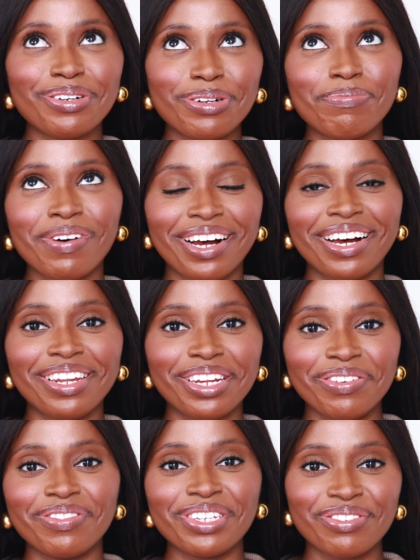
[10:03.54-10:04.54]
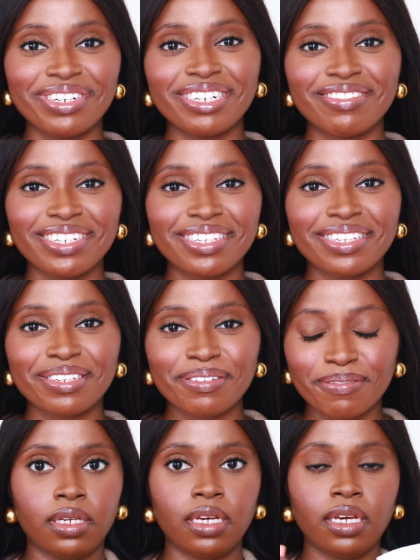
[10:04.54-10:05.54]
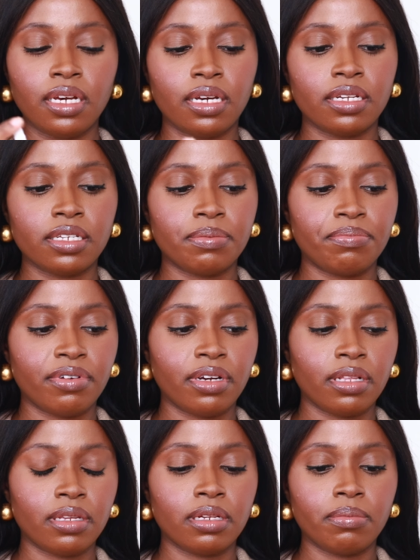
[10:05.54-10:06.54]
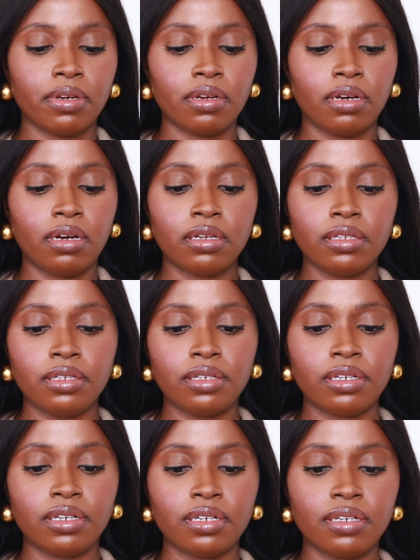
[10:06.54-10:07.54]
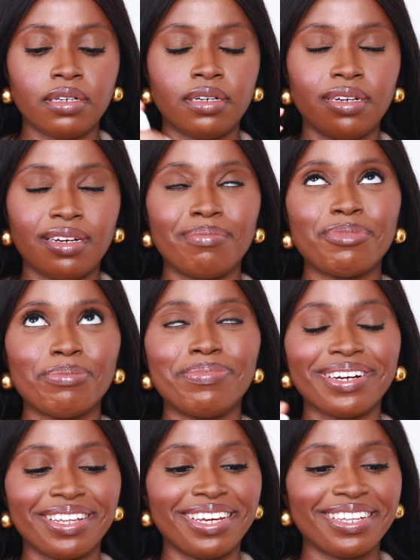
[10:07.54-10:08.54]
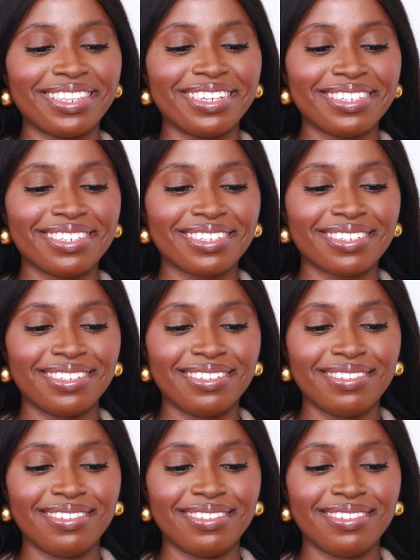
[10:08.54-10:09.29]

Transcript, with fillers: hope I love this fragrance. Okay, gonna spray a little bit on here. I'm hoping I like this.